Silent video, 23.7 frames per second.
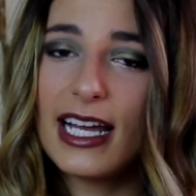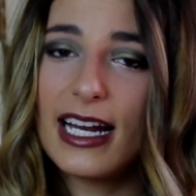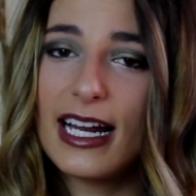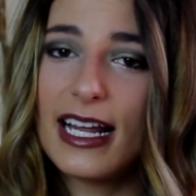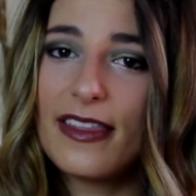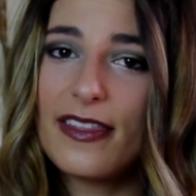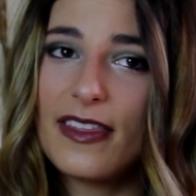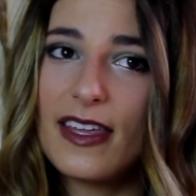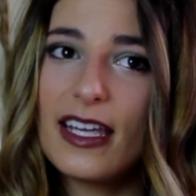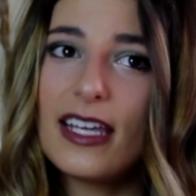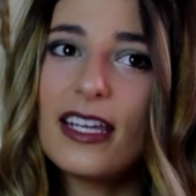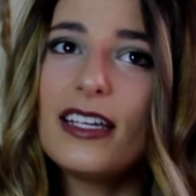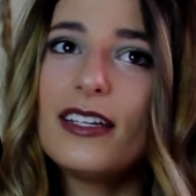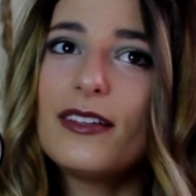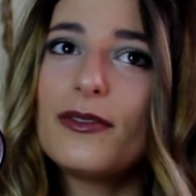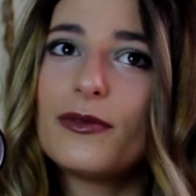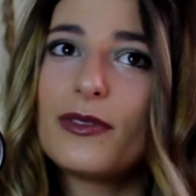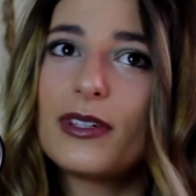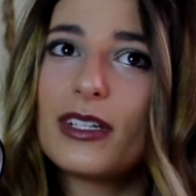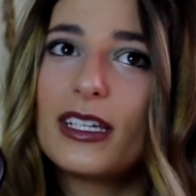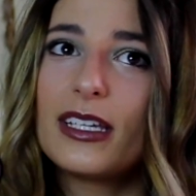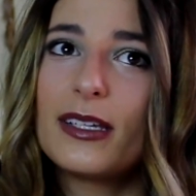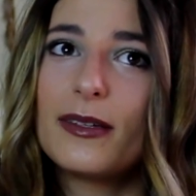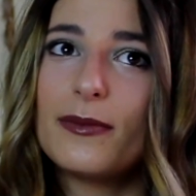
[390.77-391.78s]
and I think it
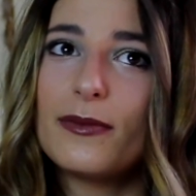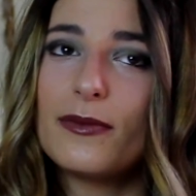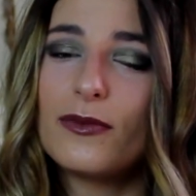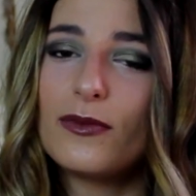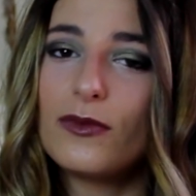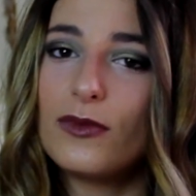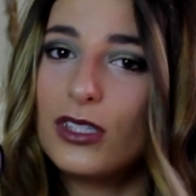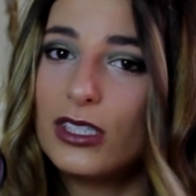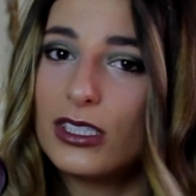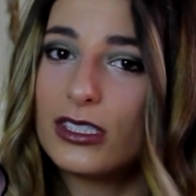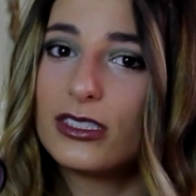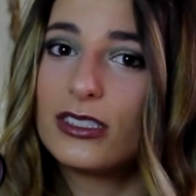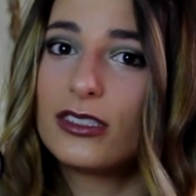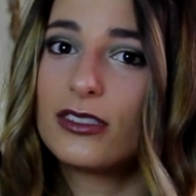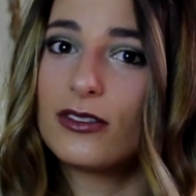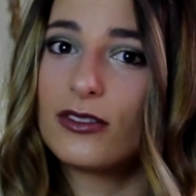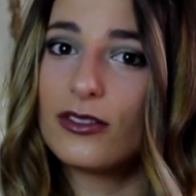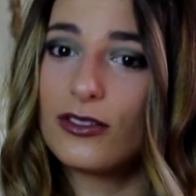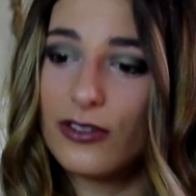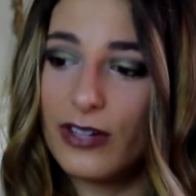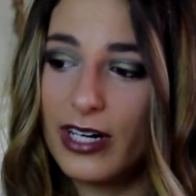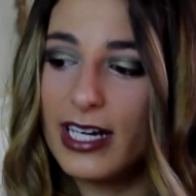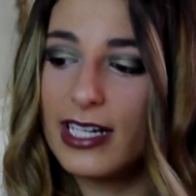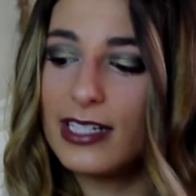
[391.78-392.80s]
really looks
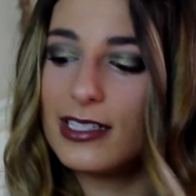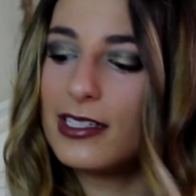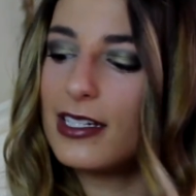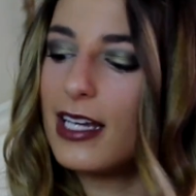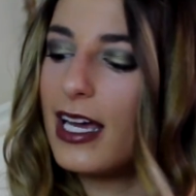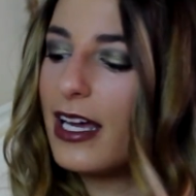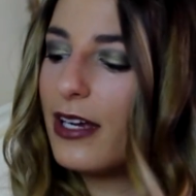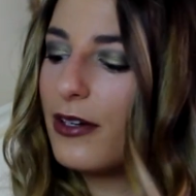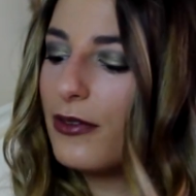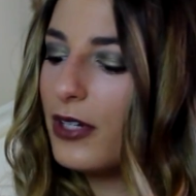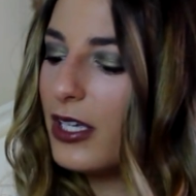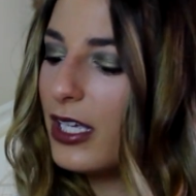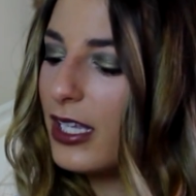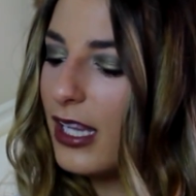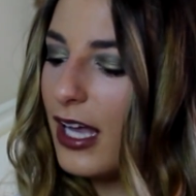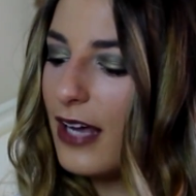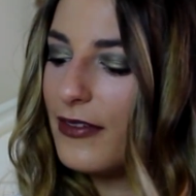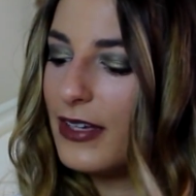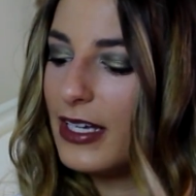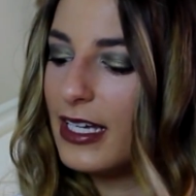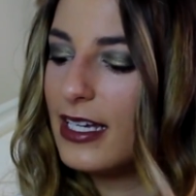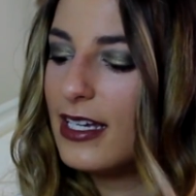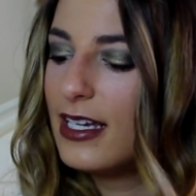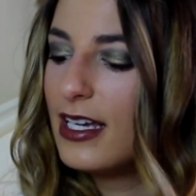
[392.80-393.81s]
great. I really
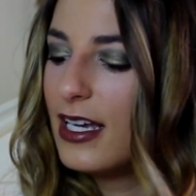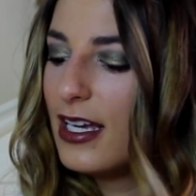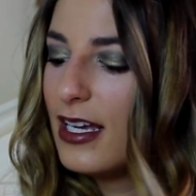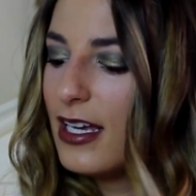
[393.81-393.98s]
love it.